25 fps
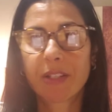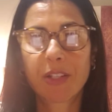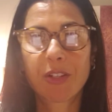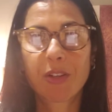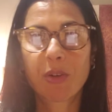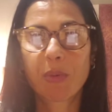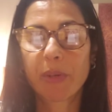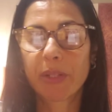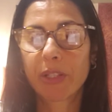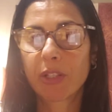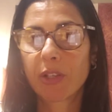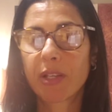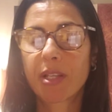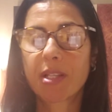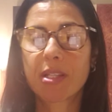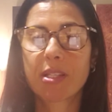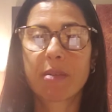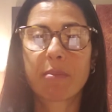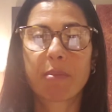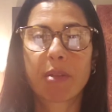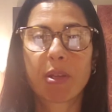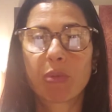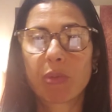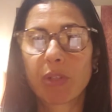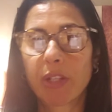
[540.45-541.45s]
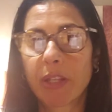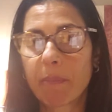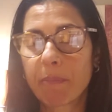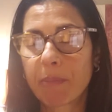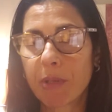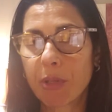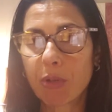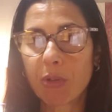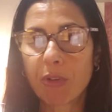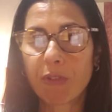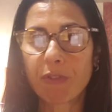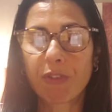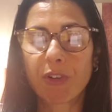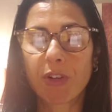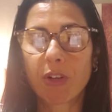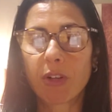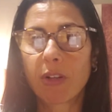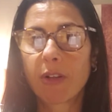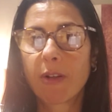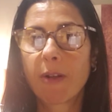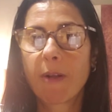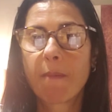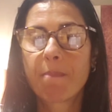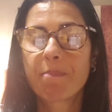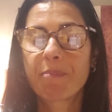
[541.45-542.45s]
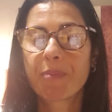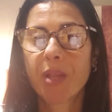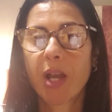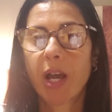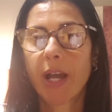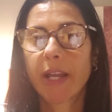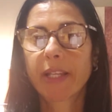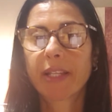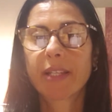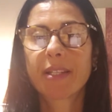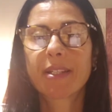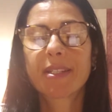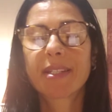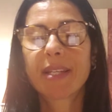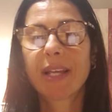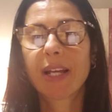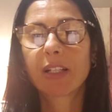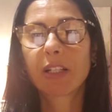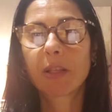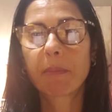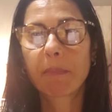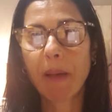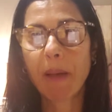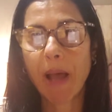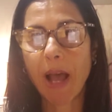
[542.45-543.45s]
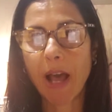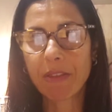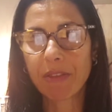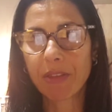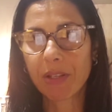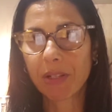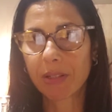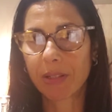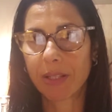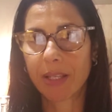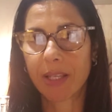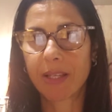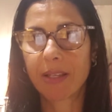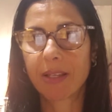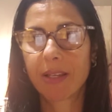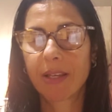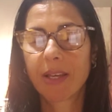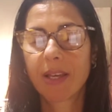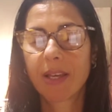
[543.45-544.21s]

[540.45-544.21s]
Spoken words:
we look at something really beautiful, I can telepathically